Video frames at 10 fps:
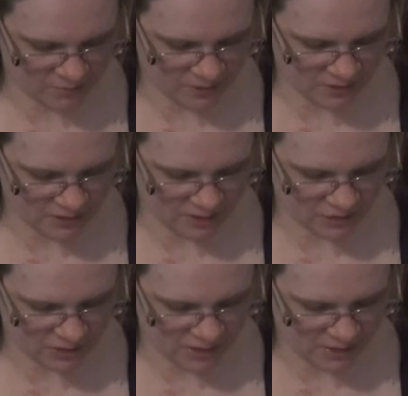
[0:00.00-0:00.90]
me
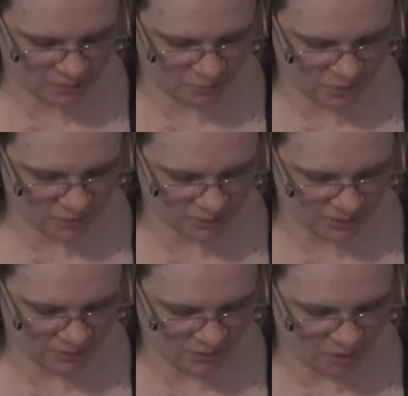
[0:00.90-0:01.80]
such another world
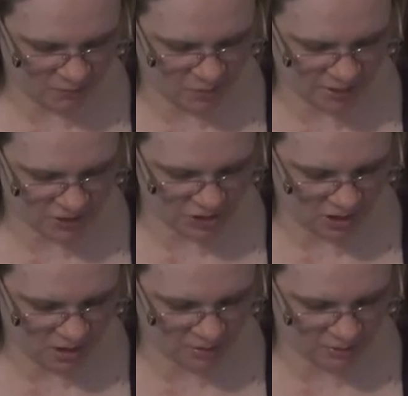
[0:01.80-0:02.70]
of one
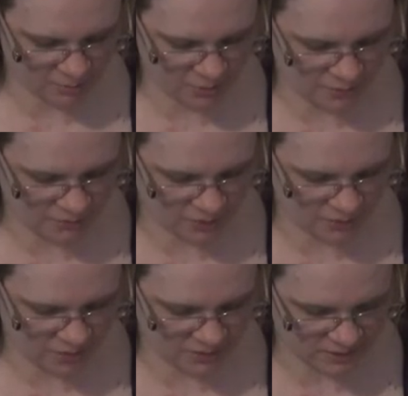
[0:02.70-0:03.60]
entire and perfect
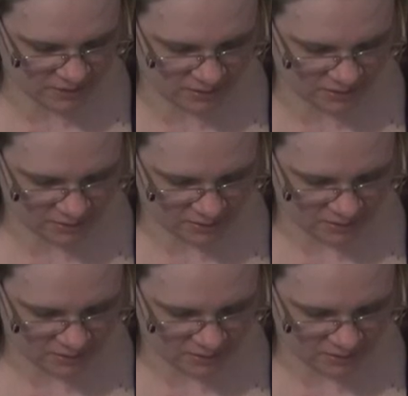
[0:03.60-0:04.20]
chrysolite,